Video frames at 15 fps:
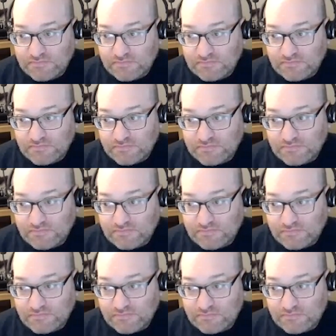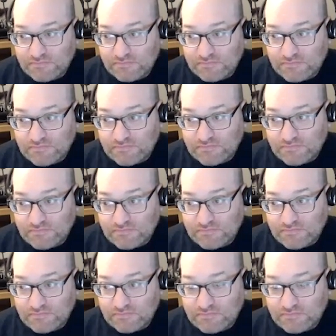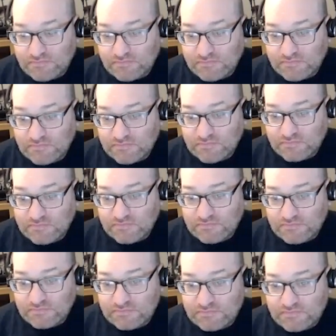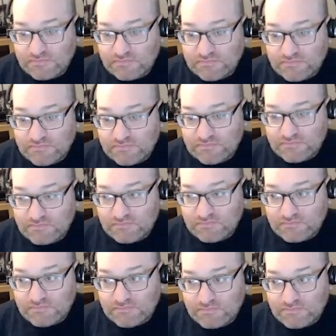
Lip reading: The person shown says nothing.